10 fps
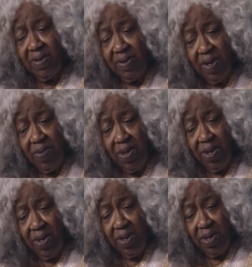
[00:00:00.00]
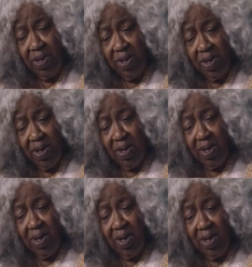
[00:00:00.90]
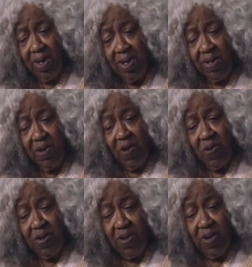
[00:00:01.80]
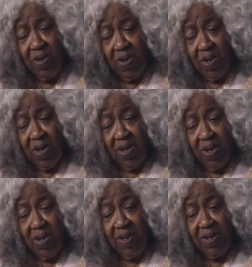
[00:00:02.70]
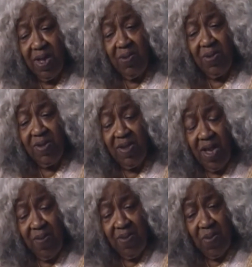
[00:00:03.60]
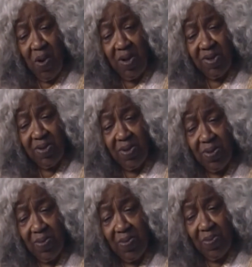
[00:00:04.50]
Jimmy, and then he told me his name was James Marshall.